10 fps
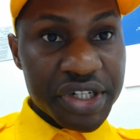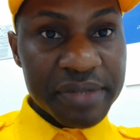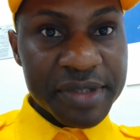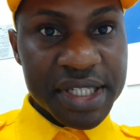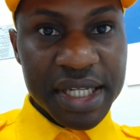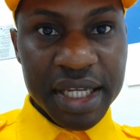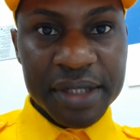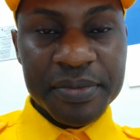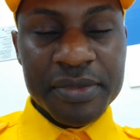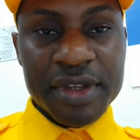trip
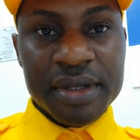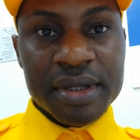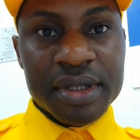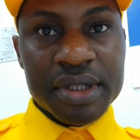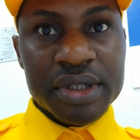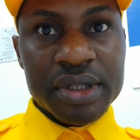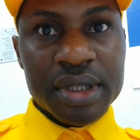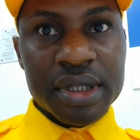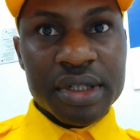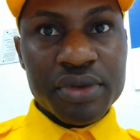ticket.
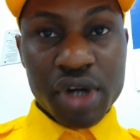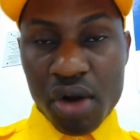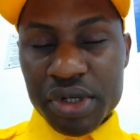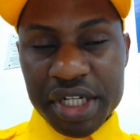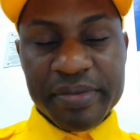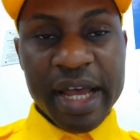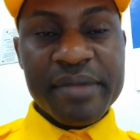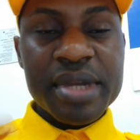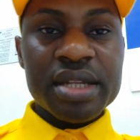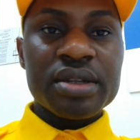Round trip, I
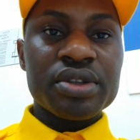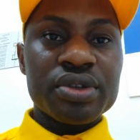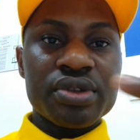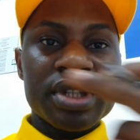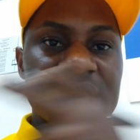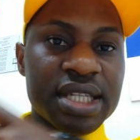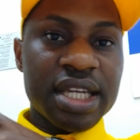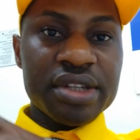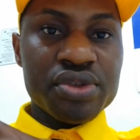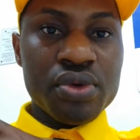mean the
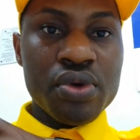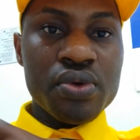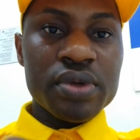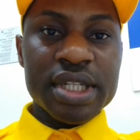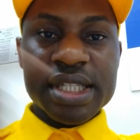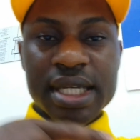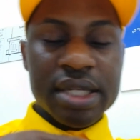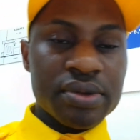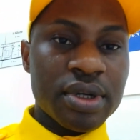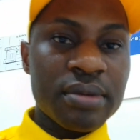ticket to go, the
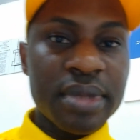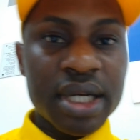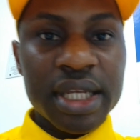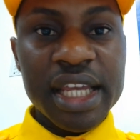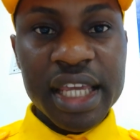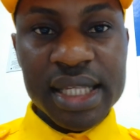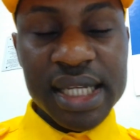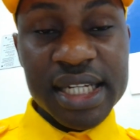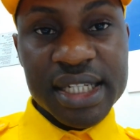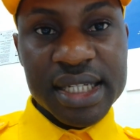ticket to come back. In case
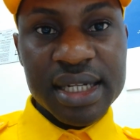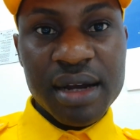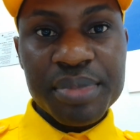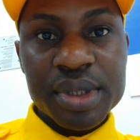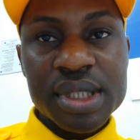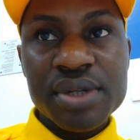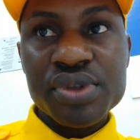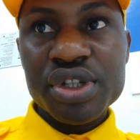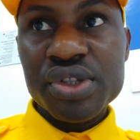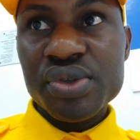anything happens, they will
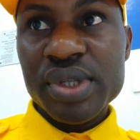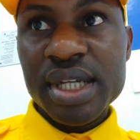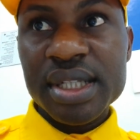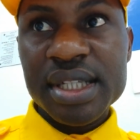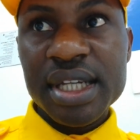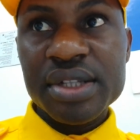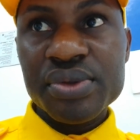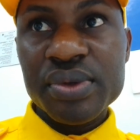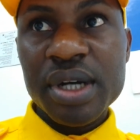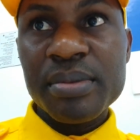just use your ticket
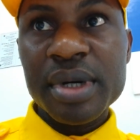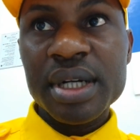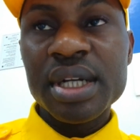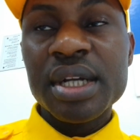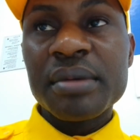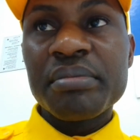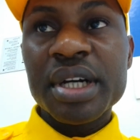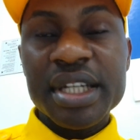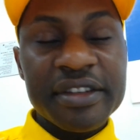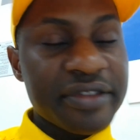to come back.
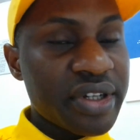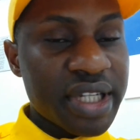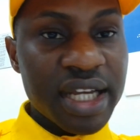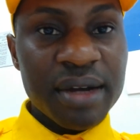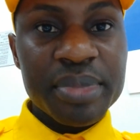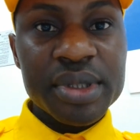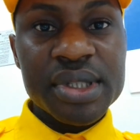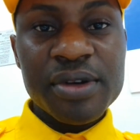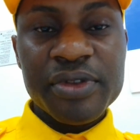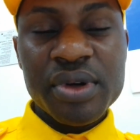But if nothing
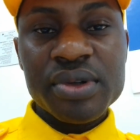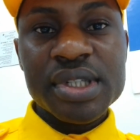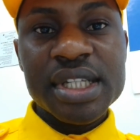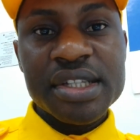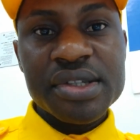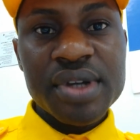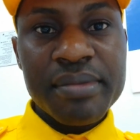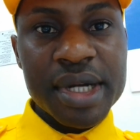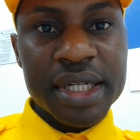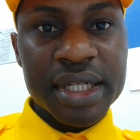happens, of course, it is your
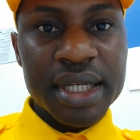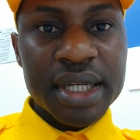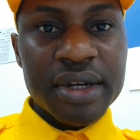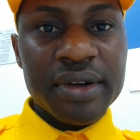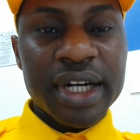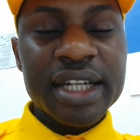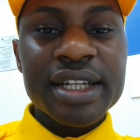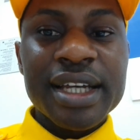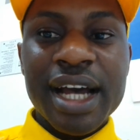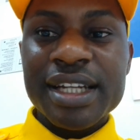money, alright,
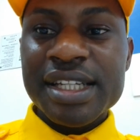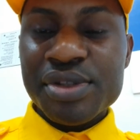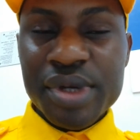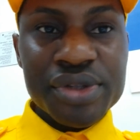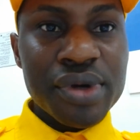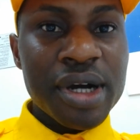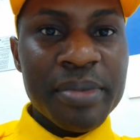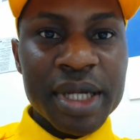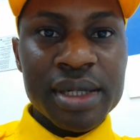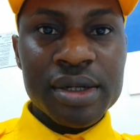and it's going to
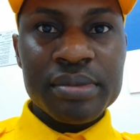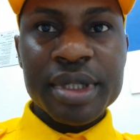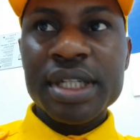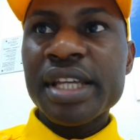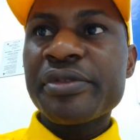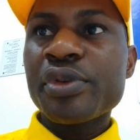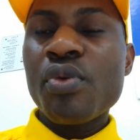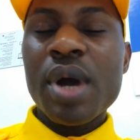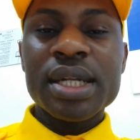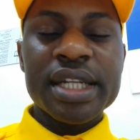help a lot. But if you
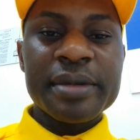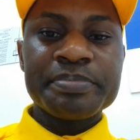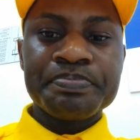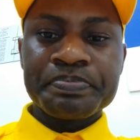want them,